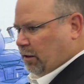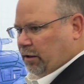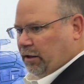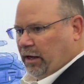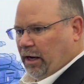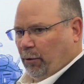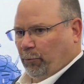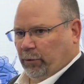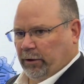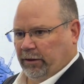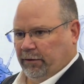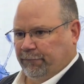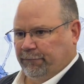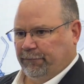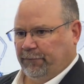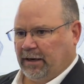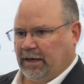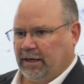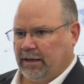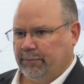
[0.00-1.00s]
Now, when the
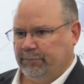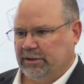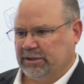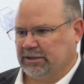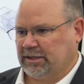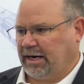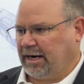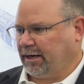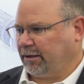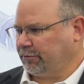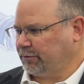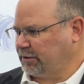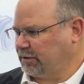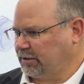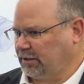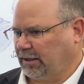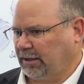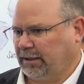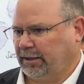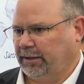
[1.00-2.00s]
fob is
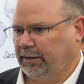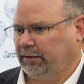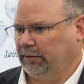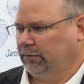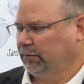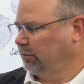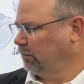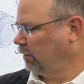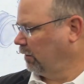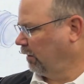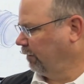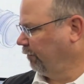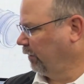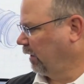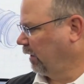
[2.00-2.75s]
outside of the